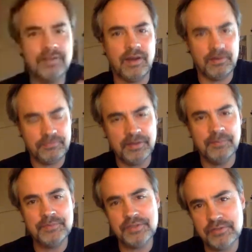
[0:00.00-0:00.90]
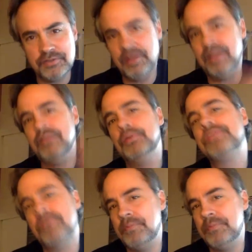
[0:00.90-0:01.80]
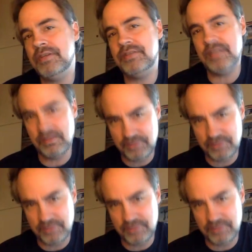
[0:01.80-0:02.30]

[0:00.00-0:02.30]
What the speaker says: our film to turn it into a scripted TV